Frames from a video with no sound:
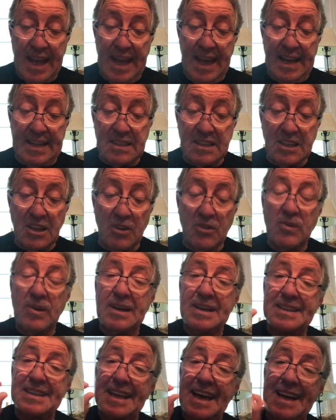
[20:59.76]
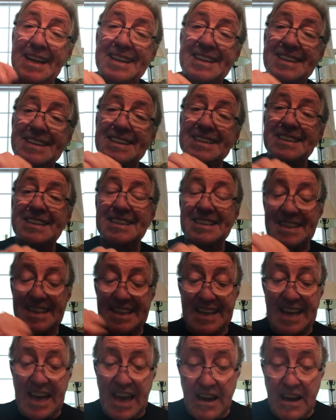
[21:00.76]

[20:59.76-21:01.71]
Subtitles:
And so that is the